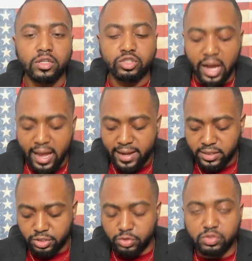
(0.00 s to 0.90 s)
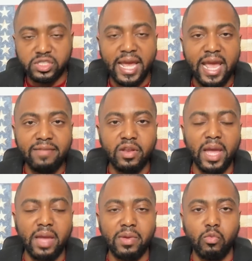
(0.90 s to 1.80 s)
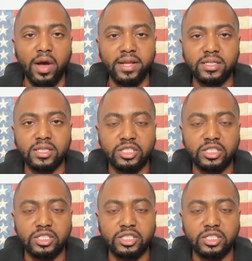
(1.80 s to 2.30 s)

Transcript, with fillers: trying to save the baby once